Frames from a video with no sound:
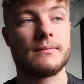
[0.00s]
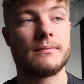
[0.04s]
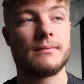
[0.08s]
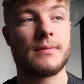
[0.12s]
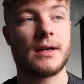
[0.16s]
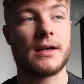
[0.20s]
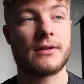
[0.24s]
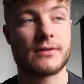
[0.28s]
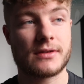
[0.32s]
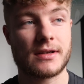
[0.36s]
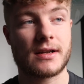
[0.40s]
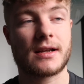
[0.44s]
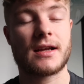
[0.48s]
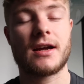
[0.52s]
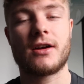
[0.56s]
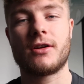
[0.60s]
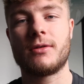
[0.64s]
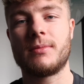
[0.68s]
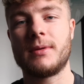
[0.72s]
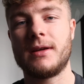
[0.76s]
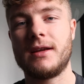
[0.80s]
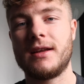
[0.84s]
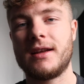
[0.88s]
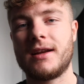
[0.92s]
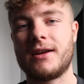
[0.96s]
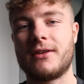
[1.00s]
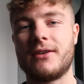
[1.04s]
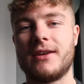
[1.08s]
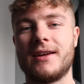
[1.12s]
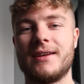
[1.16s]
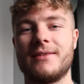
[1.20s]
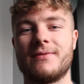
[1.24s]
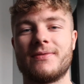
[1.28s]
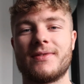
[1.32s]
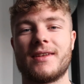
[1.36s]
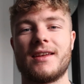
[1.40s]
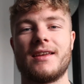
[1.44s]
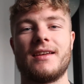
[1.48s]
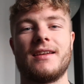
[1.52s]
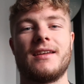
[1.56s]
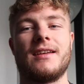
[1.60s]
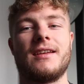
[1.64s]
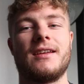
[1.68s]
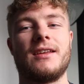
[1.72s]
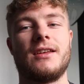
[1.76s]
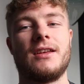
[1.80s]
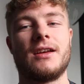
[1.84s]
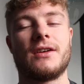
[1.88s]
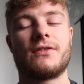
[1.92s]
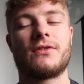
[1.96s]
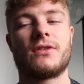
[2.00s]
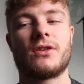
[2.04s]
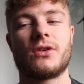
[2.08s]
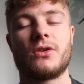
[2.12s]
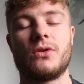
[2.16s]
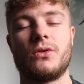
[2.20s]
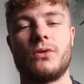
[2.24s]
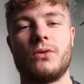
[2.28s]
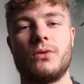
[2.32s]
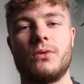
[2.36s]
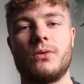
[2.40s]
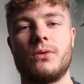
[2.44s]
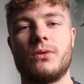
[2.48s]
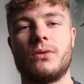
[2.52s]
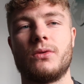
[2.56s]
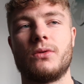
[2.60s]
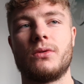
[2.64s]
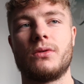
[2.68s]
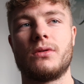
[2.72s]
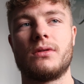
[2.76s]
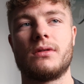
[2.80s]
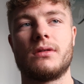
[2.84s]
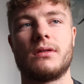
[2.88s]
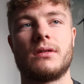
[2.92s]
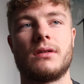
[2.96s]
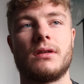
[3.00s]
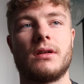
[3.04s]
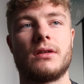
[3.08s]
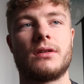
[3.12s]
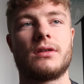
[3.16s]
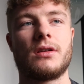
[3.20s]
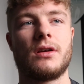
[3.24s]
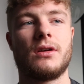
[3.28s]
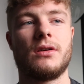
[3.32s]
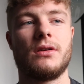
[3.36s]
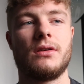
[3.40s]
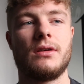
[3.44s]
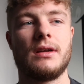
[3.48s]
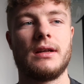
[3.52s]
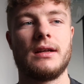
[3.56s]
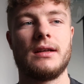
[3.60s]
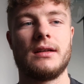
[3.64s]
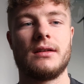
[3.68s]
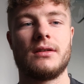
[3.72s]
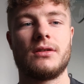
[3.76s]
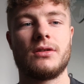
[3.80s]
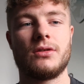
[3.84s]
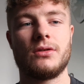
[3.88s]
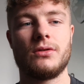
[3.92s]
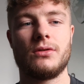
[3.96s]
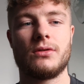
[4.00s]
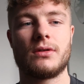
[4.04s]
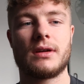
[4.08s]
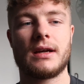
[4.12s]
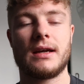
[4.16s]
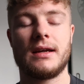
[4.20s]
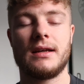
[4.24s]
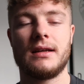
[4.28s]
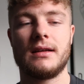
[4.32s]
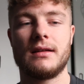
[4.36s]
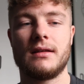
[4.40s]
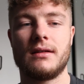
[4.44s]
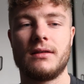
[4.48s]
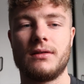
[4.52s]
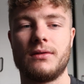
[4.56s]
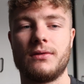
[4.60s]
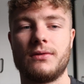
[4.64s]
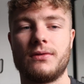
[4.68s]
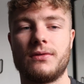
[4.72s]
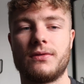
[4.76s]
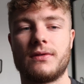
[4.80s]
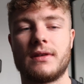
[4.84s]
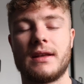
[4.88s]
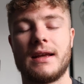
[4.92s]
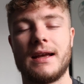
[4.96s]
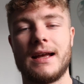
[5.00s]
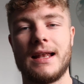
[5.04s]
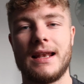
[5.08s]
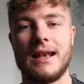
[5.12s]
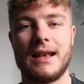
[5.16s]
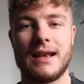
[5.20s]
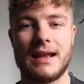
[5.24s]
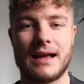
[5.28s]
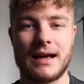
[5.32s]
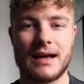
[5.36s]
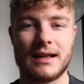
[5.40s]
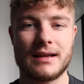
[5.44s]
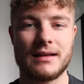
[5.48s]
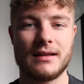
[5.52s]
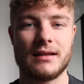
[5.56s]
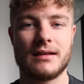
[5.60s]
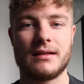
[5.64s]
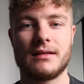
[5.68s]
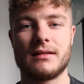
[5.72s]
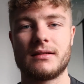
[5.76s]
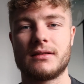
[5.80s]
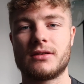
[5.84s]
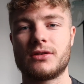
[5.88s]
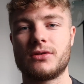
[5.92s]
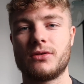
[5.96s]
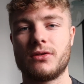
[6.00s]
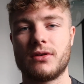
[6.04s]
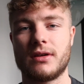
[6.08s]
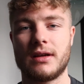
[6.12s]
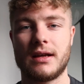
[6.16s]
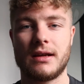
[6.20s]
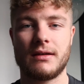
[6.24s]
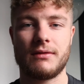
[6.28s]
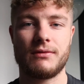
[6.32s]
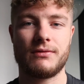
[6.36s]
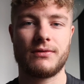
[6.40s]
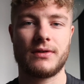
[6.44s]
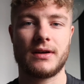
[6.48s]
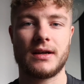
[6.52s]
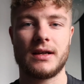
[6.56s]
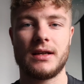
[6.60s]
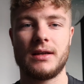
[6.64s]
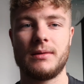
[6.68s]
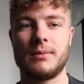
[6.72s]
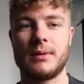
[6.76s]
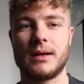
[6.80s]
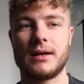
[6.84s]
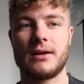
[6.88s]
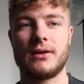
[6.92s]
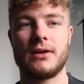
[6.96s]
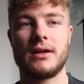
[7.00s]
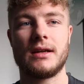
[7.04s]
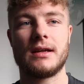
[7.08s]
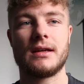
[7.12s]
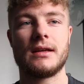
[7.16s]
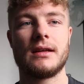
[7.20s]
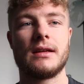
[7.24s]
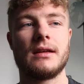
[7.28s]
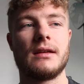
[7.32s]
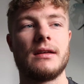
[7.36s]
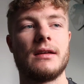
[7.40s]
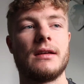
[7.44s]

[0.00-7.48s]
Pirates of the Caribbean area, you have to go down into kind of the Aladdin sort of vibe area.